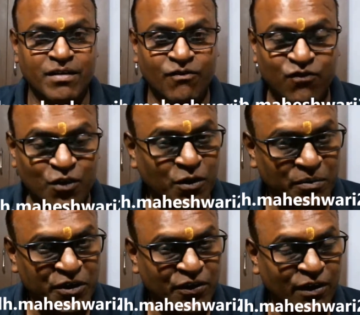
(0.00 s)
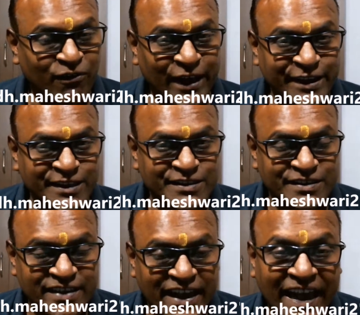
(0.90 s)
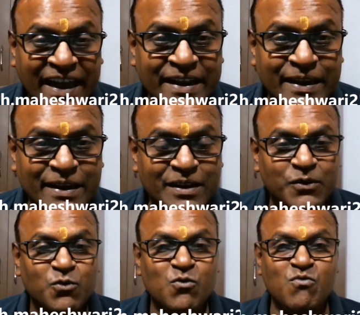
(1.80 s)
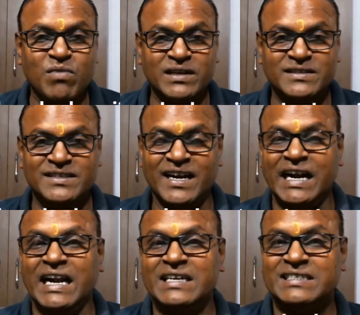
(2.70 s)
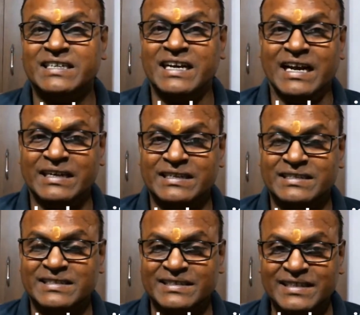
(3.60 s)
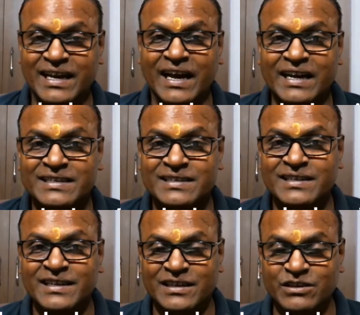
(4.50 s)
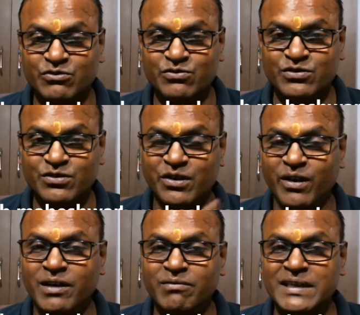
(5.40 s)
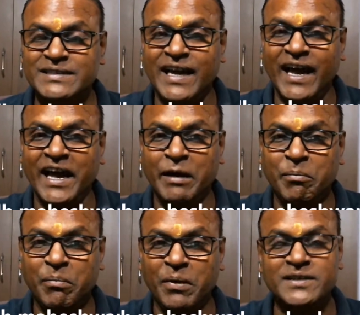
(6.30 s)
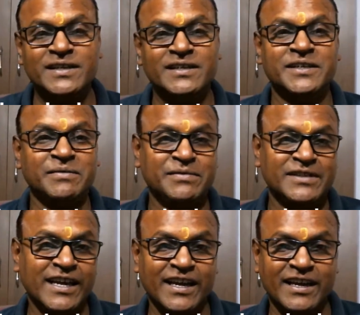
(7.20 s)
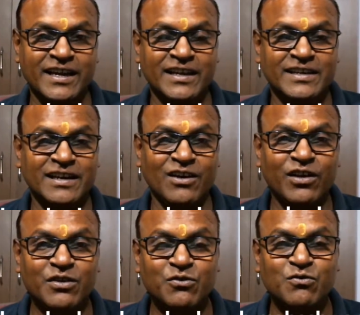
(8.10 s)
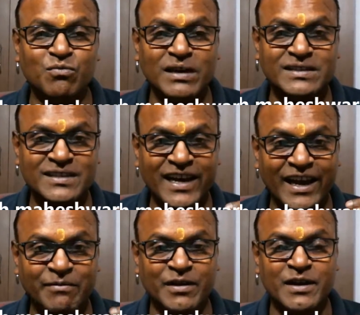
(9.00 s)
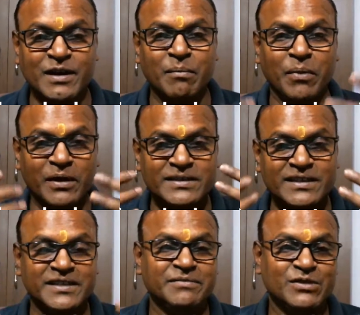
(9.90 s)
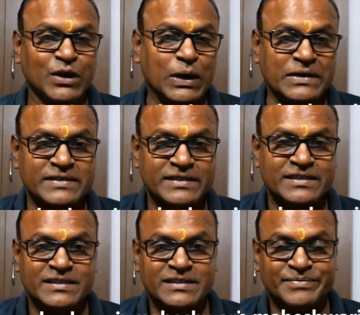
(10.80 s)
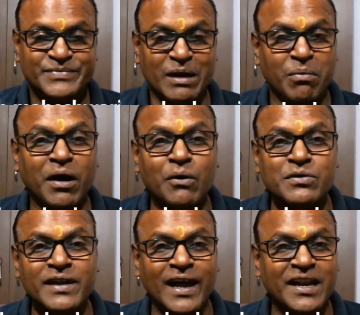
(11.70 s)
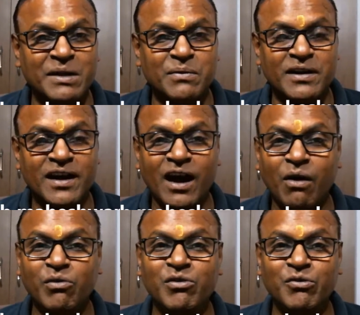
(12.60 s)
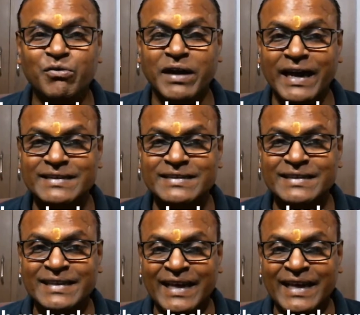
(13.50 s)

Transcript: from your worries, then you must understand that you should always have positive thinking, or you must have positive thoughts about anyone. How you can